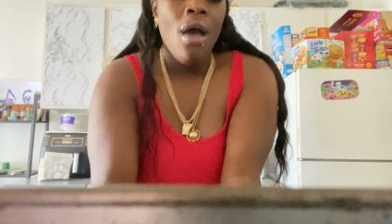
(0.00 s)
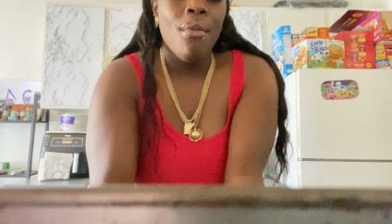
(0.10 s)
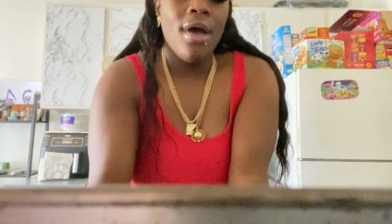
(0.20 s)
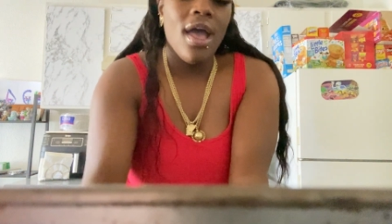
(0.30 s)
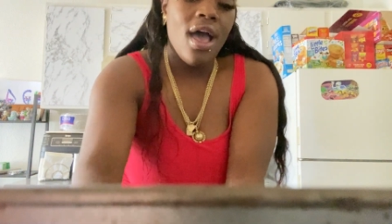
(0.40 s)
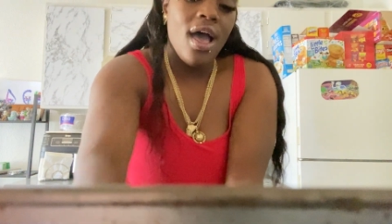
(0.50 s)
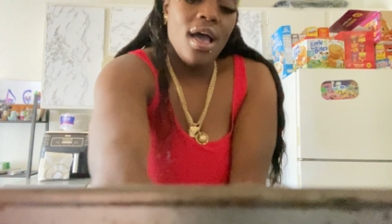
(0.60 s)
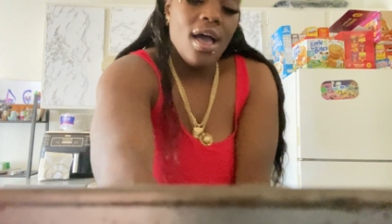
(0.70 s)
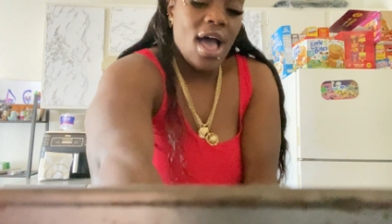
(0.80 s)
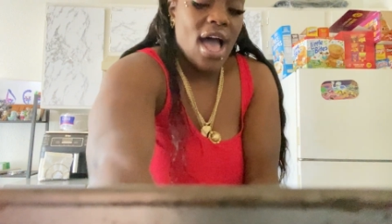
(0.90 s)
But
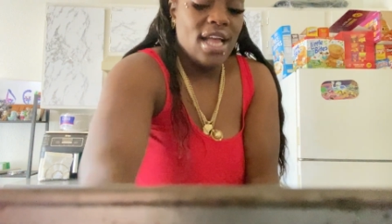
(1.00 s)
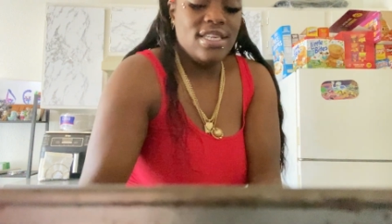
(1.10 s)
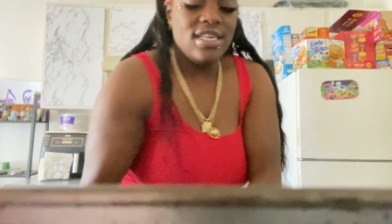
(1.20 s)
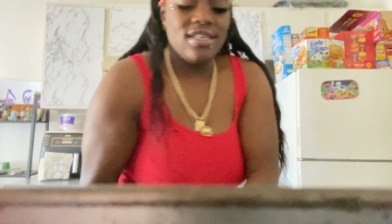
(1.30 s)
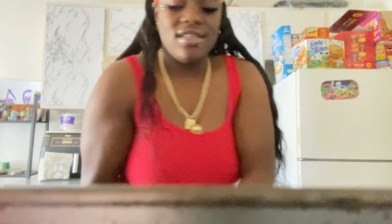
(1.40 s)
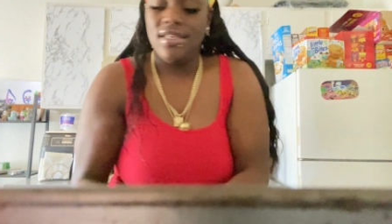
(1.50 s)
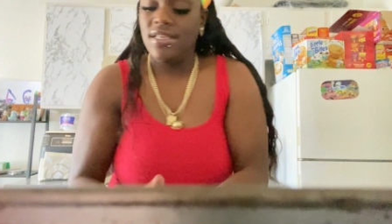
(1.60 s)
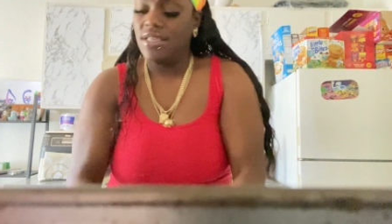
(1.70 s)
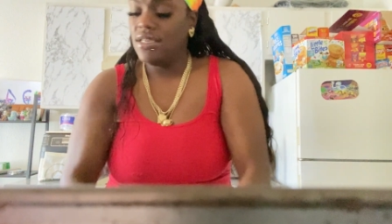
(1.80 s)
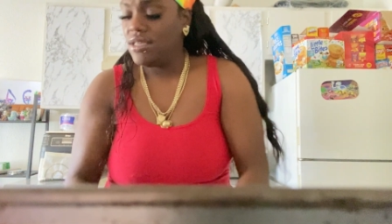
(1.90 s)
I
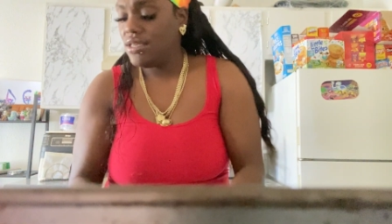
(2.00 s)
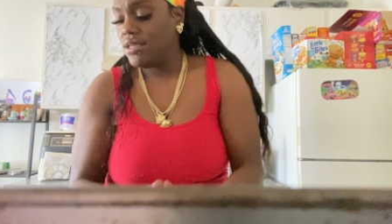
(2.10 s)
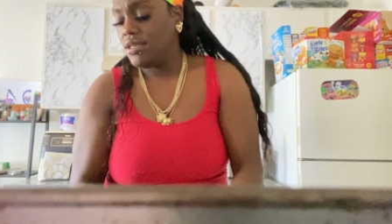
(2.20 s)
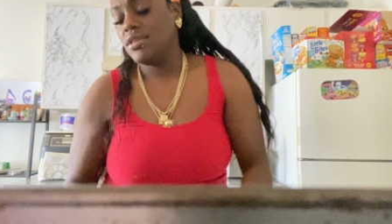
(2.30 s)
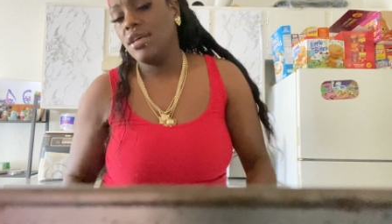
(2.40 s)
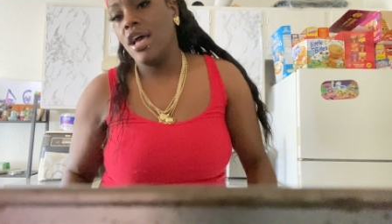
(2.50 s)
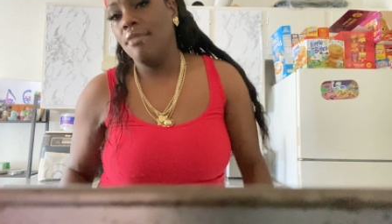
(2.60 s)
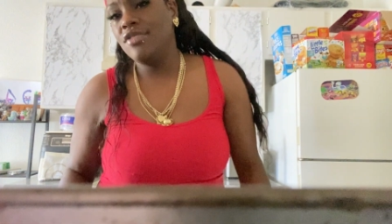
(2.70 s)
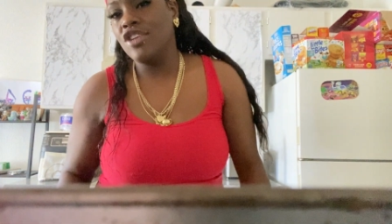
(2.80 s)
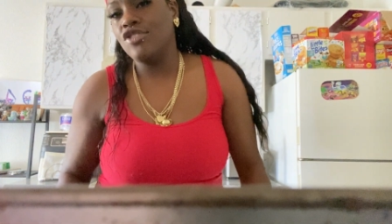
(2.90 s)
just,
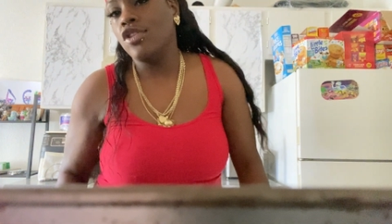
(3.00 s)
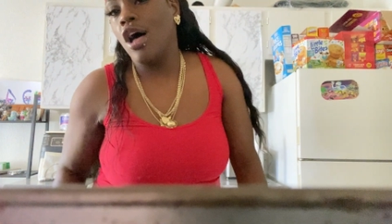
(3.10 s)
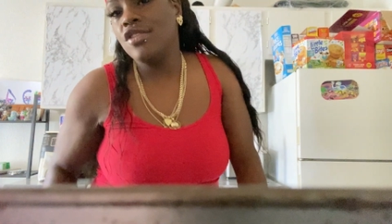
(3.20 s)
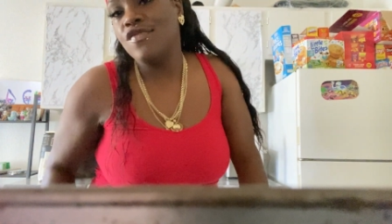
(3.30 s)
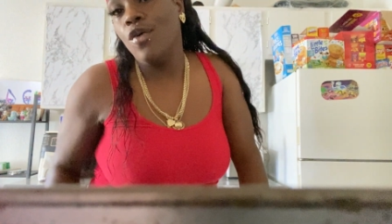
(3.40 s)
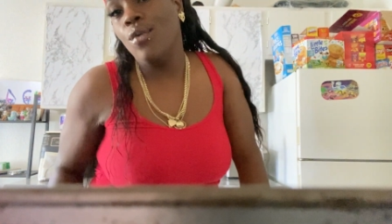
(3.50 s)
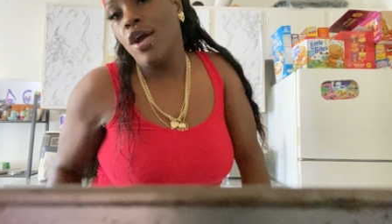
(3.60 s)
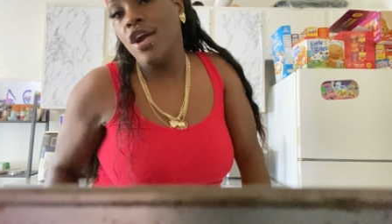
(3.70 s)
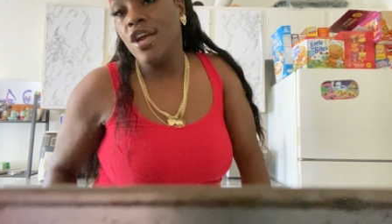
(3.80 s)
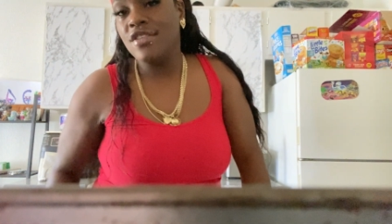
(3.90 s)
I'm just lost for
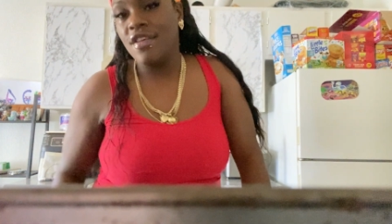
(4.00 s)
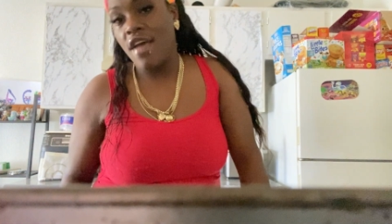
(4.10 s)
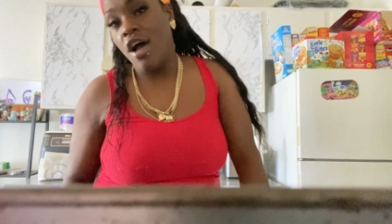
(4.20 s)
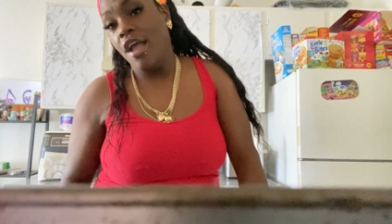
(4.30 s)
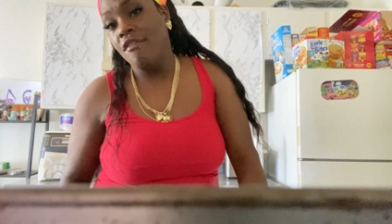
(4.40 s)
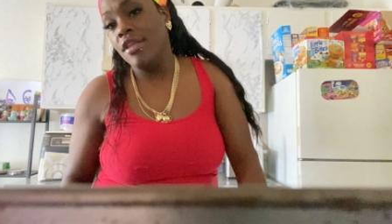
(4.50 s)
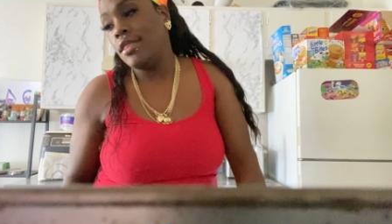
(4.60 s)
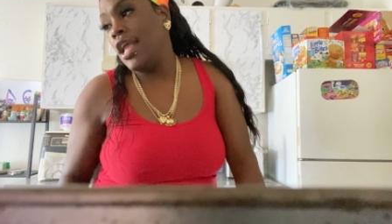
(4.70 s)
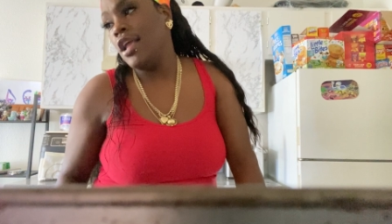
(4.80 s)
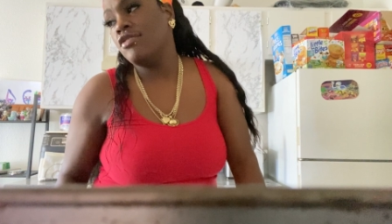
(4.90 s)
words of how
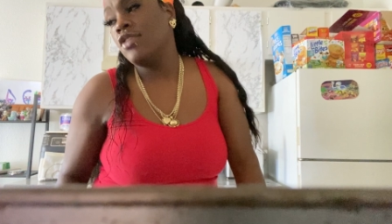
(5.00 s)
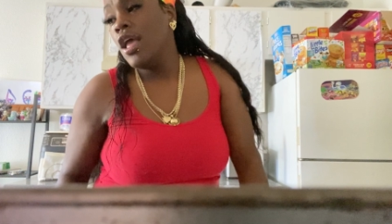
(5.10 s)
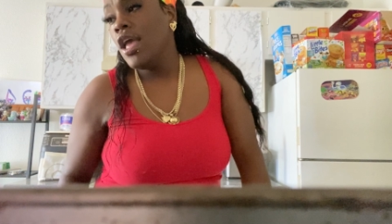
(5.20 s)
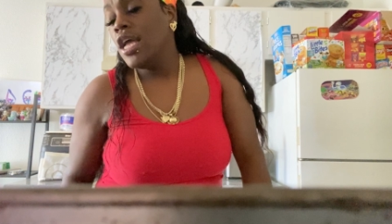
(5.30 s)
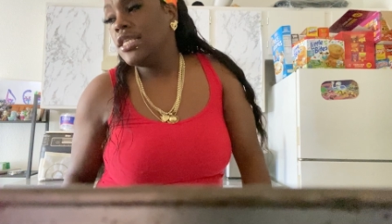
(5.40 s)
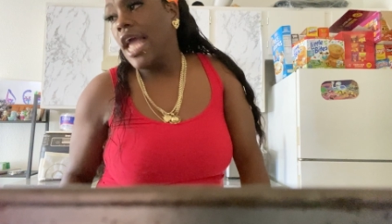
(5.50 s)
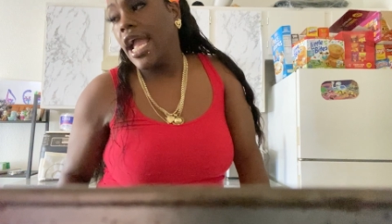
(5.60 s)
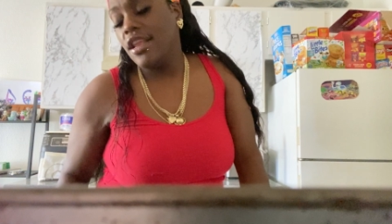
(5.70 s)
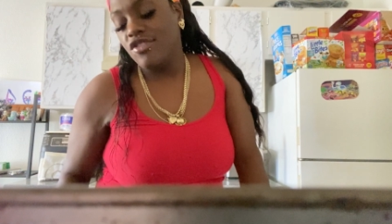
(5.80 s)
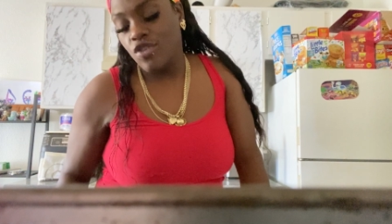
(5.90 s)
everything is
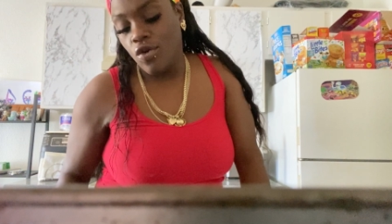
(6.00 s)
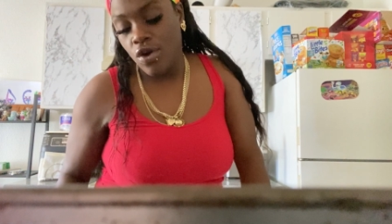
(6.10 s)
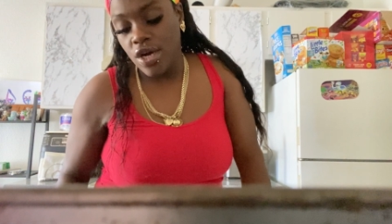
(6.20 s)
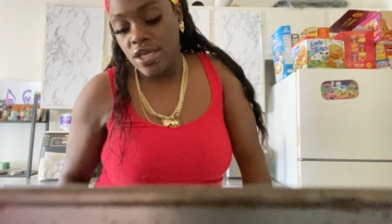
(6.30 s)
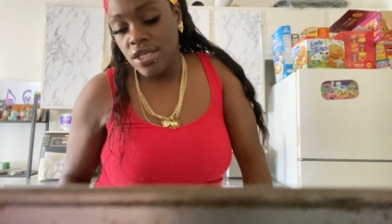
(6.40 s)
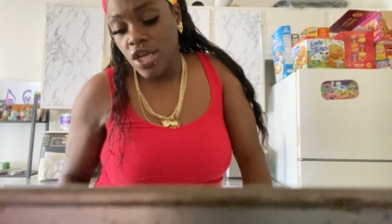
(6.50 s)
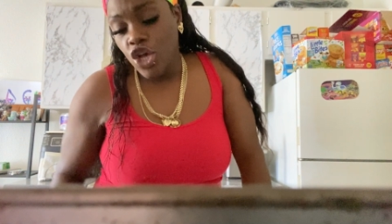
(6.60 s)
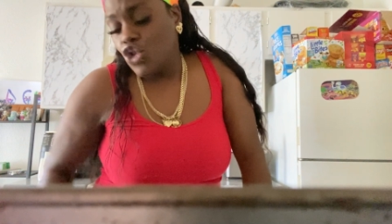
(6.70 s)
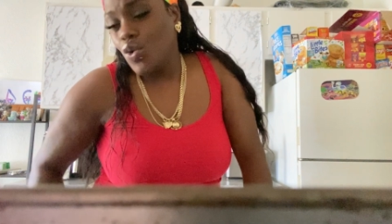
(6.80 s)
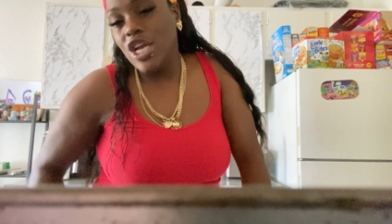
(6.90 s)
taking its course.
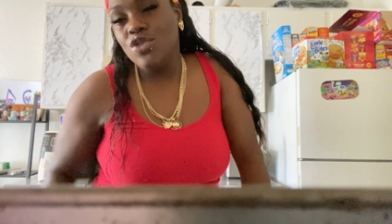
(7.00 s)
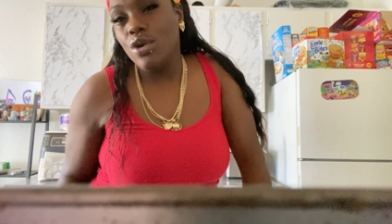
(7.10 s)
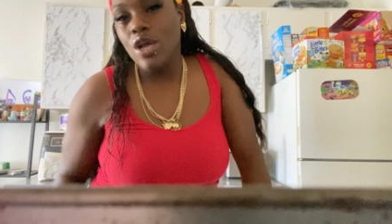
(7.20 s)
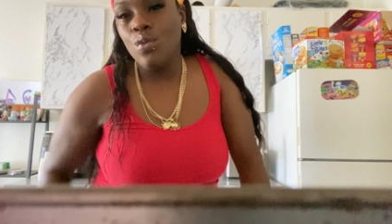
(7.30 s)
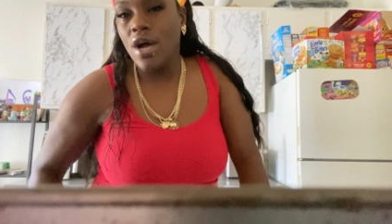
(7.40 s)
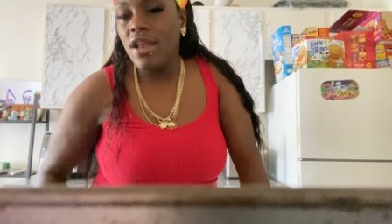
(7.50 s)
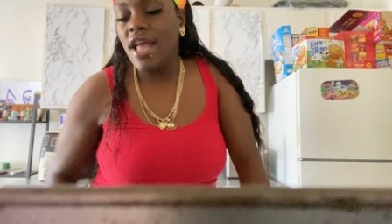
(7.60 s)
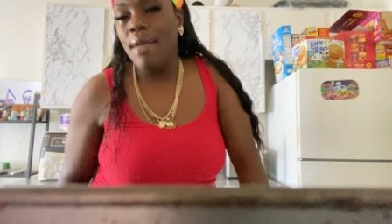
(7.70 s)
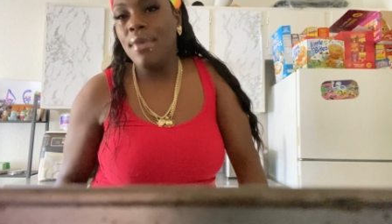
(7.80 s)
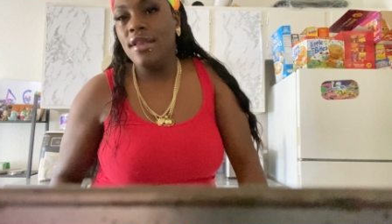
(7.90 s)
2021
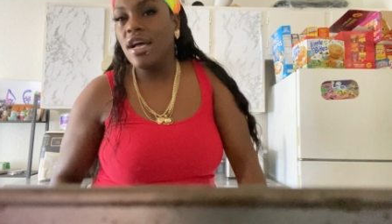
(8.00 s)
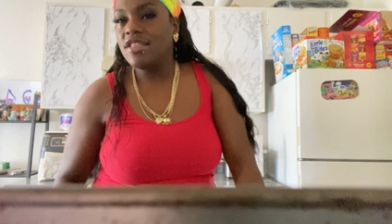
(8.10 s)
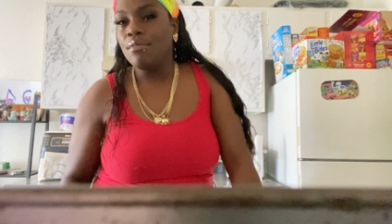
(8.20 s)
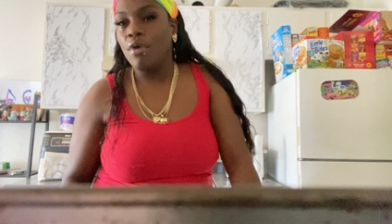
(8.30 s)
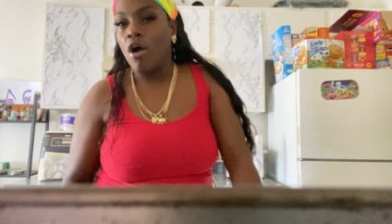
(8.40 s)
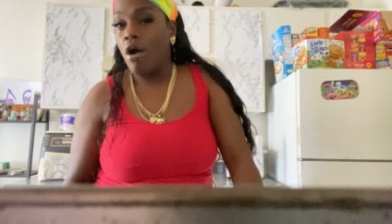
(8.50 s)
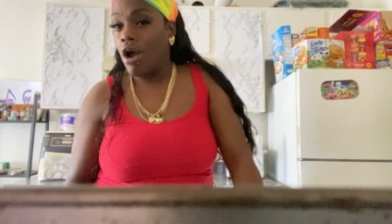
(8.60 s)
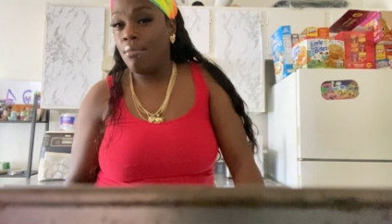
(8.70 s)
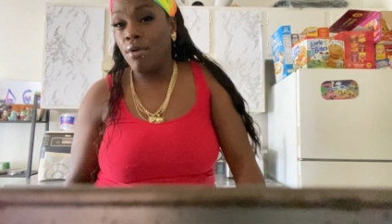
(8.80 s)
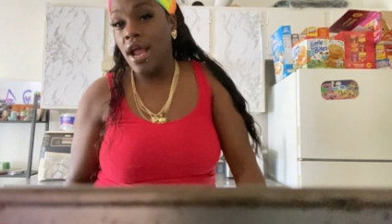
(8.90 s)
ain't been nothing but
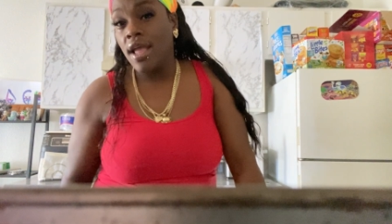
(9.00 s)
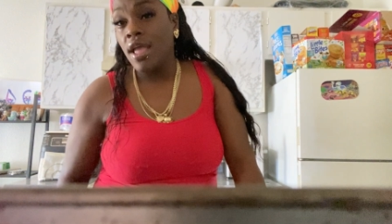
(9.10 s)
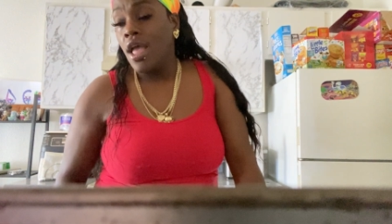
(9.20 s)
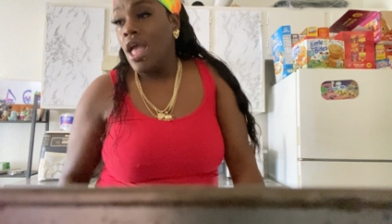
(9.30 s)
heartbreak